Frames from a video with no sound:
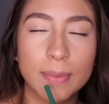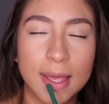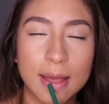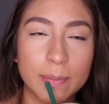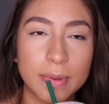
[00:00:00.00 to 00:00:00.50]
and
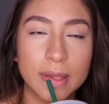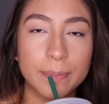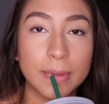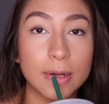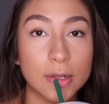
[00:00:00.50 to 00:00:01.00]
be happy.
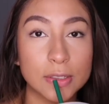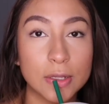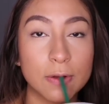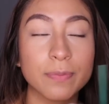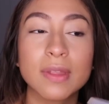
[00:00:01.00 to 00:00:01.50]
And
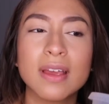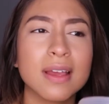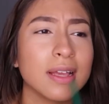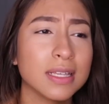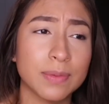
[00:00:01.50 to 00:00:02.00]
also
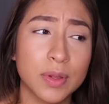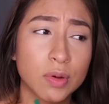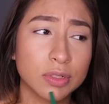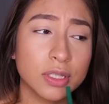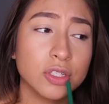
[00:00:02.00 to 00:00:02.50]
because I've
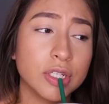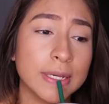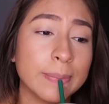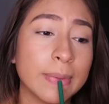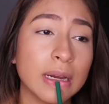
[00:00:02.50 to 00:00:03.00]
been going to the
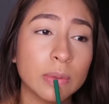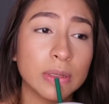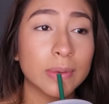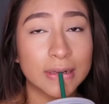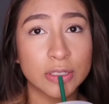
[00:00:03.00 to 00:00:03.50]
gym, I
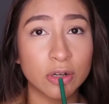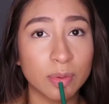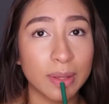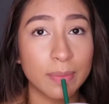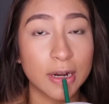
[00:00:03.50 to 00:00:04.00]
really want to
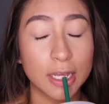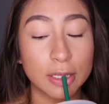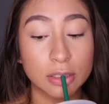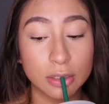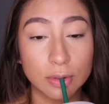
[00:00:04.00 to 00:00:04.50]
tone up my
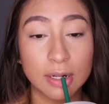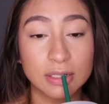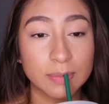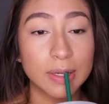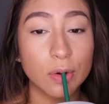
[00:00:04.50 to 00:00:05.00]
body, so
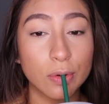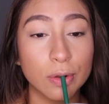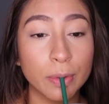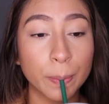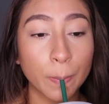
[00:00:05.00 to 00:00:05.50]
that's my
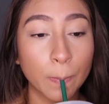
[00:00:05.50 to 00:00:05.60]
goal.